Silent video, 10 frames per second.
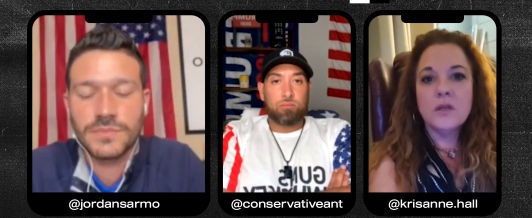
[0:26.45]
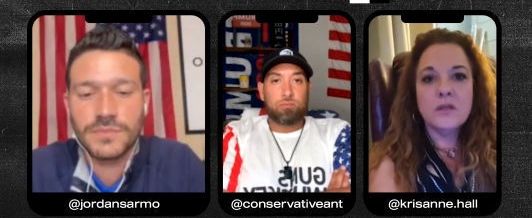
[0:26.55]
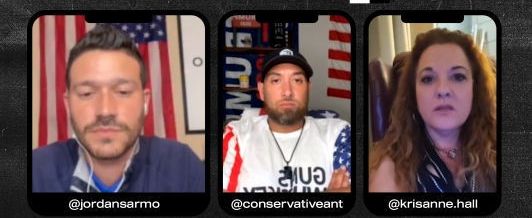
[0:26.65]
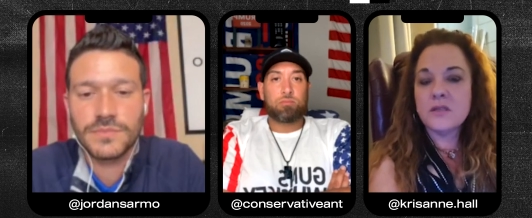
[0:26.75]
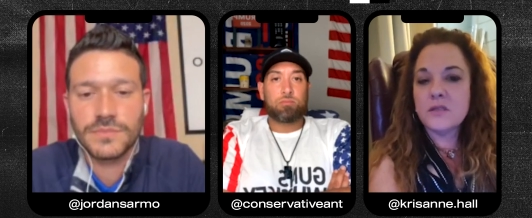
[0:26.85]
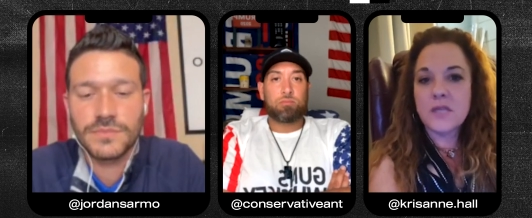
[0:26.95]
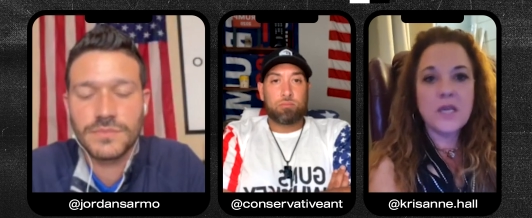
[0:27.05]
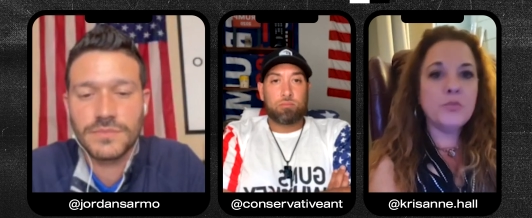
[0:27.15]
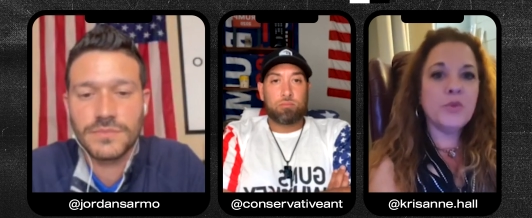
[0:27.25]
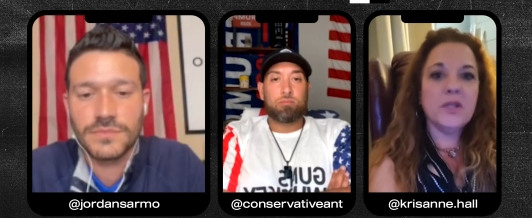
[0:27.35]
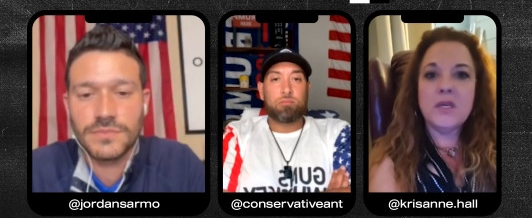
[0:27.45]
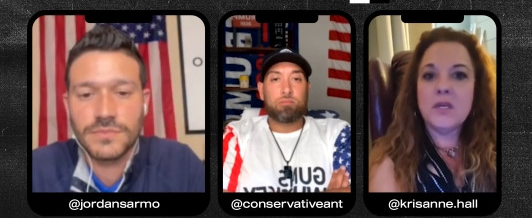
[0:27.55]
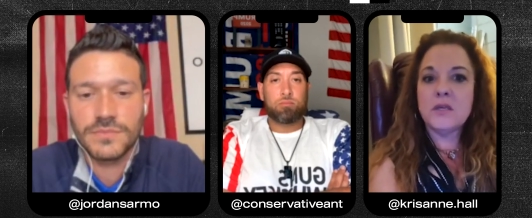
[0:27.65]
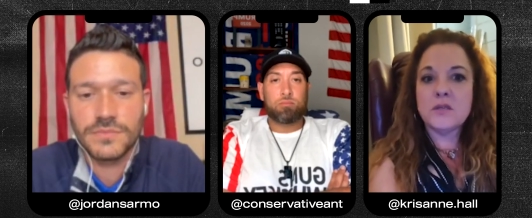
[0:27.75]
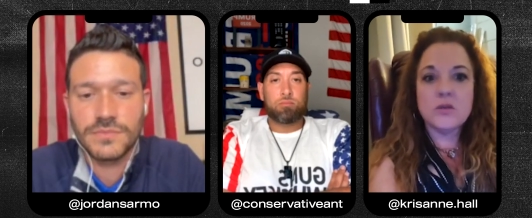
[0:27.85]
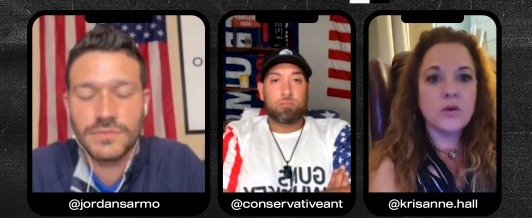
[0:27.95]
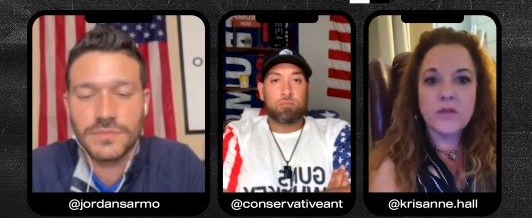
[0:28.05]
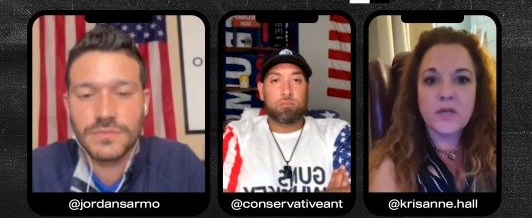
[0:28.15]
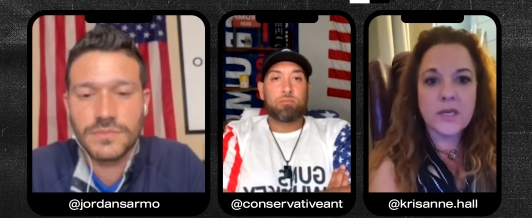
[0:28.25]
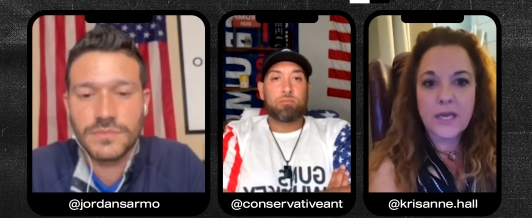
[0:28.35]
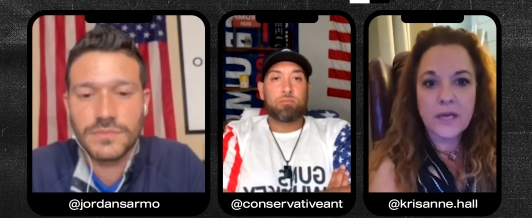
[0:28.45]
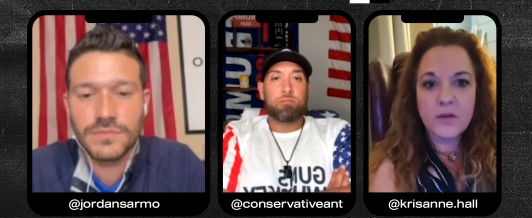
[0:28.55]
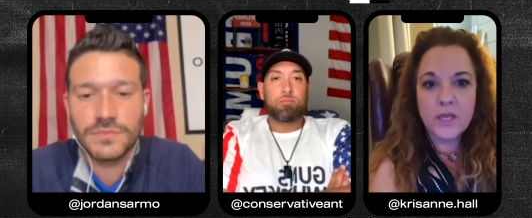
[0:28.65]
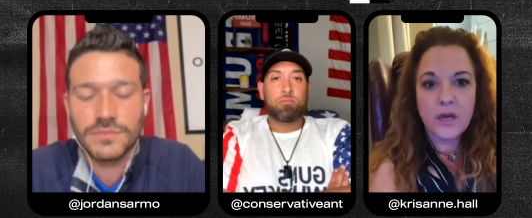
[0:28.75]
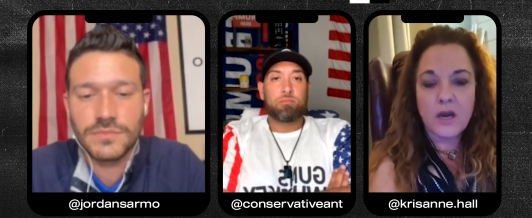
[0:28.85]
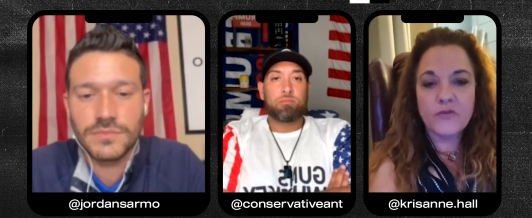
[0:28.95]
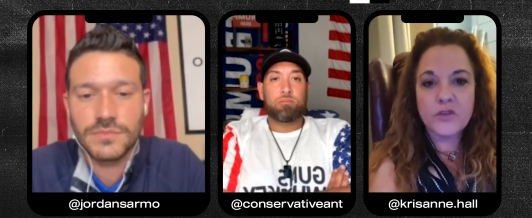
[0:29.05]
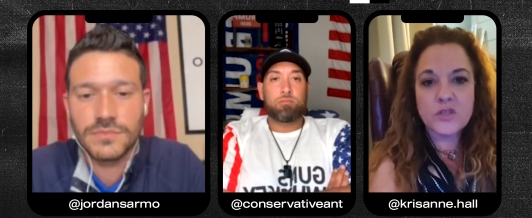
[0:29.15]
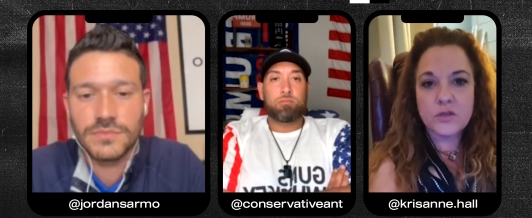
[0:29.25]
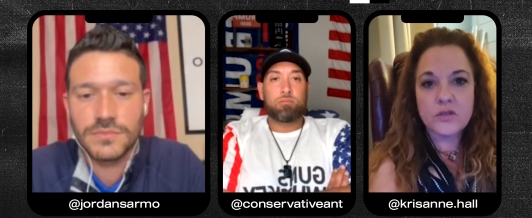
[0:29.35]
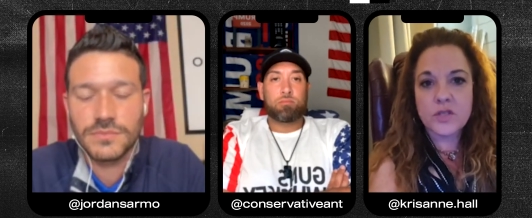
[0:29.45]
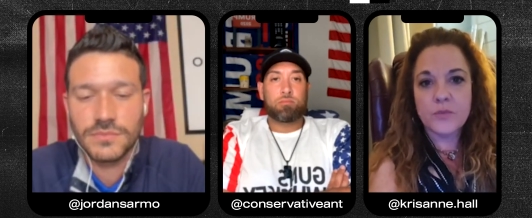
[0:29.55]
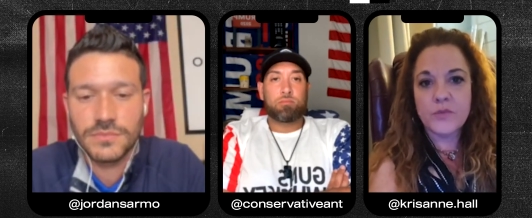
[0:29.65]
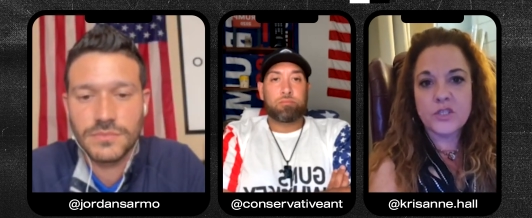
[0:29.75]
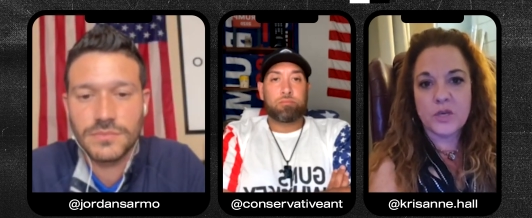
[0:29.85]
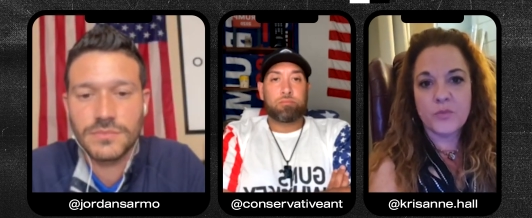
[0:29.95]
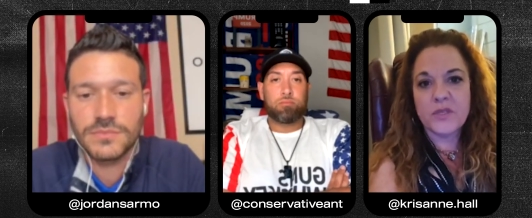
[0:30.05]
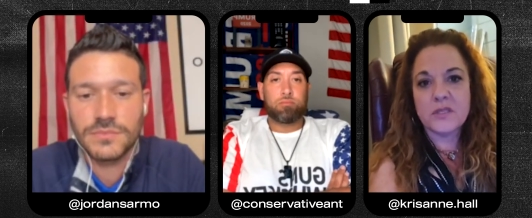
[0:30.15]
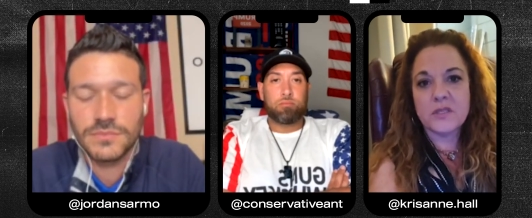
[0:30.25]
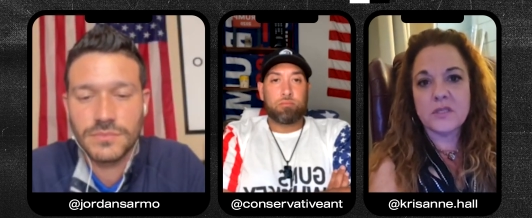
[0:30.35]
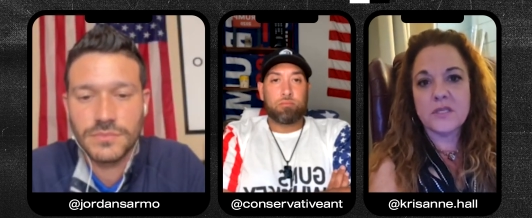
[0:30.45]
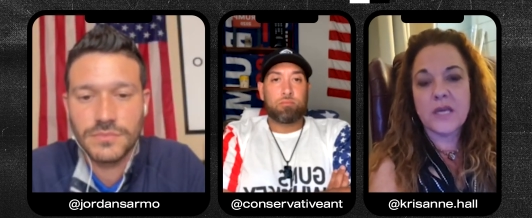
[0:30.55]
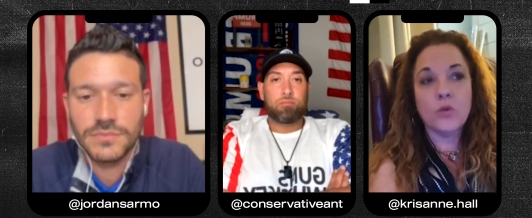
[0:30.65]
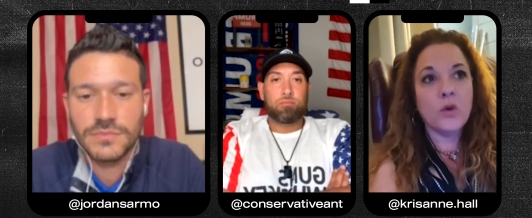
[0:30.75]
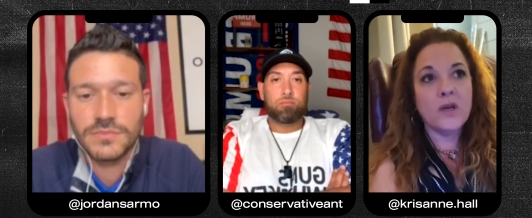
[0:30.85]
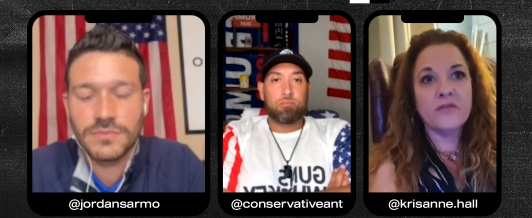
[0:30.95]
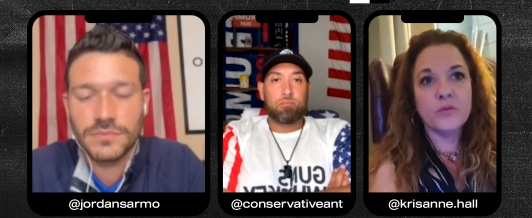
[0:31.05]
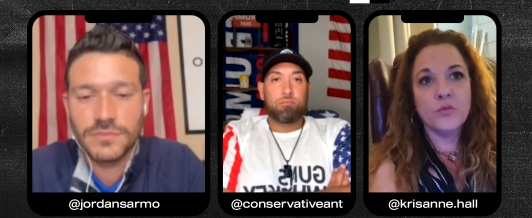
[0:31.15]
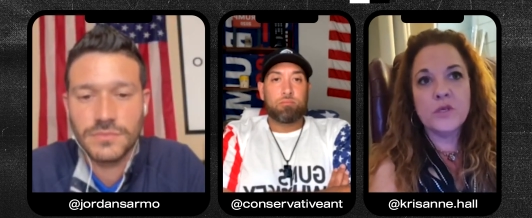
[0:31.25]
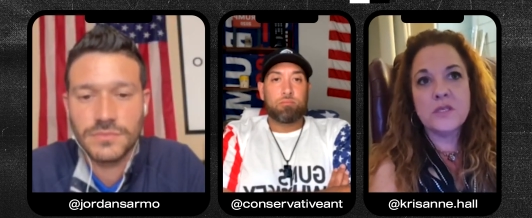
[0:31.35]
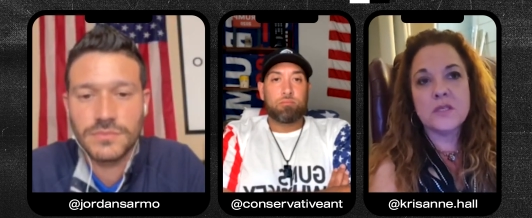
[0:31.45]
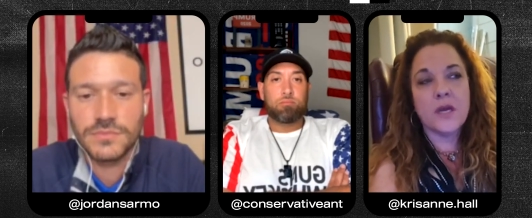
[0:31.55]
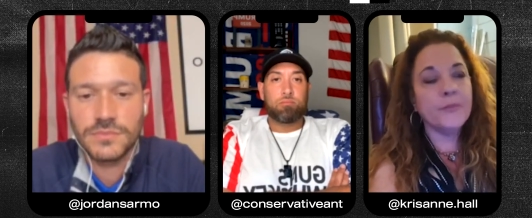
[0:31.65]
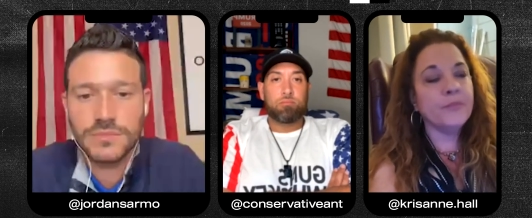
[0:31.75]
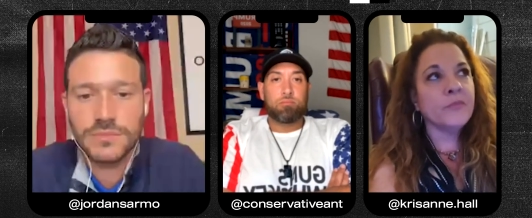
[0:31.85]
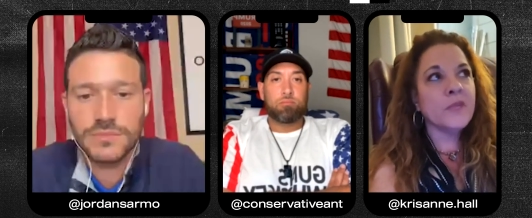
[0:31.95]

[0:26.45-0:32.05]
Speaker 1: the state police or the county officers come and shut businesses down. One of them was um,